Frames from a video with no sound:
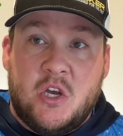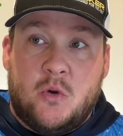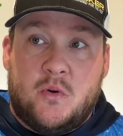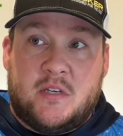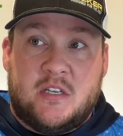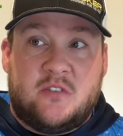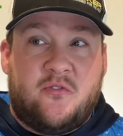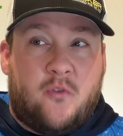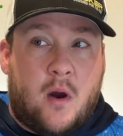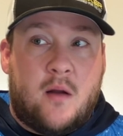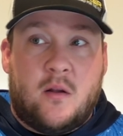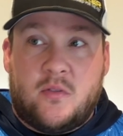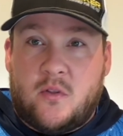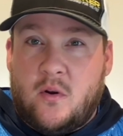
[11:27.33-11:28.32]
which is
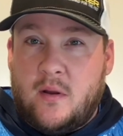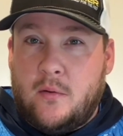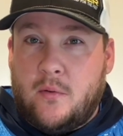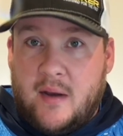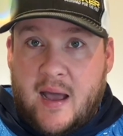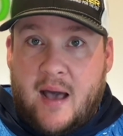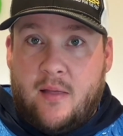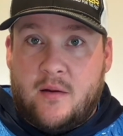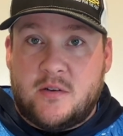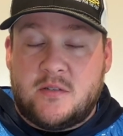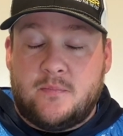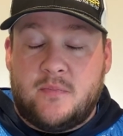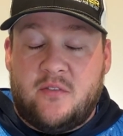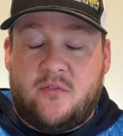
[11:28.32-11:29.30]

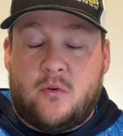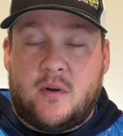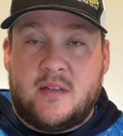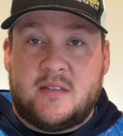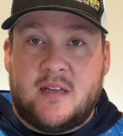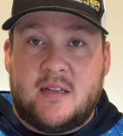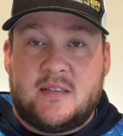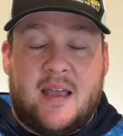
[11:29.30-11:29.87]
$431.40.